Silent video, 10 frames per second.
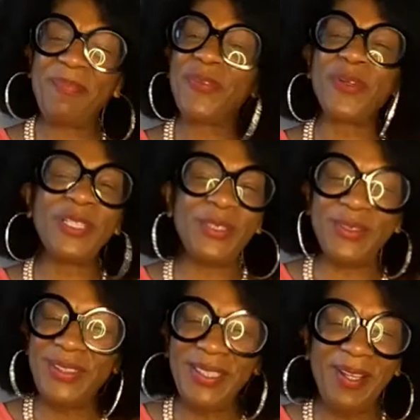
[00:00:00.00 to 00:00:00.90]

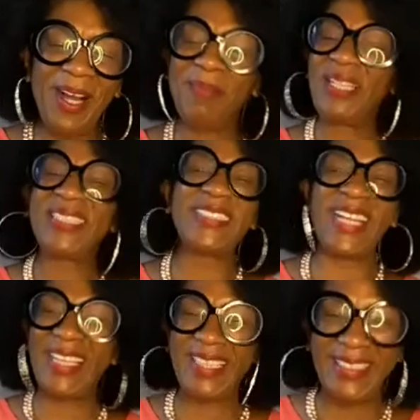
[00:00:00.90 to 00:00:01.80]
thrilled. I'm
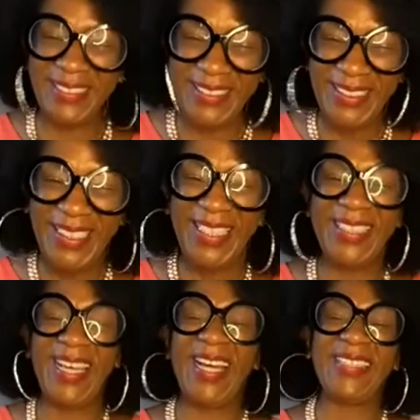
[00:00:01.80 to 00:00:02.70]
excited
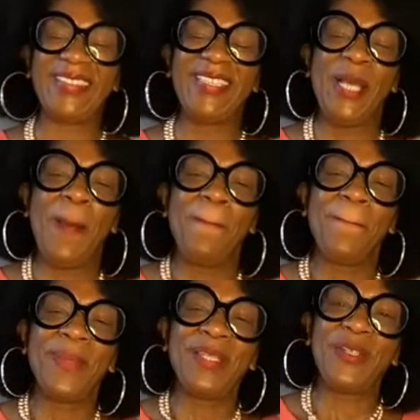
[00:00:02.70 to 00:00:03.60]
that
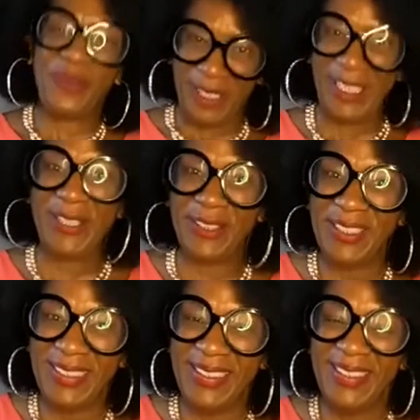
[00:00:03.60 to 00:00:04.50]
you're
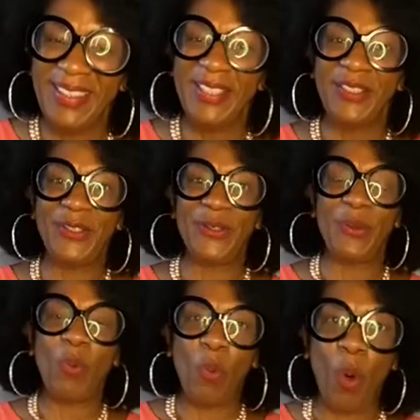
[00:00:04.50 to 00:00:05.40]
here. You're
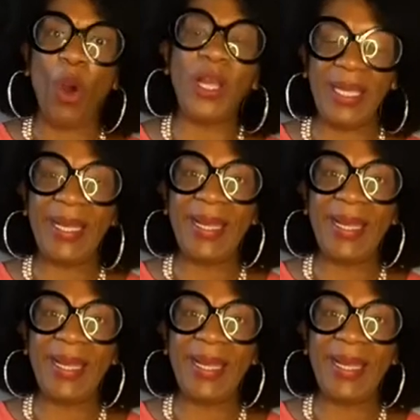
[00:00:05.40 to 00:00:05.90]
walking.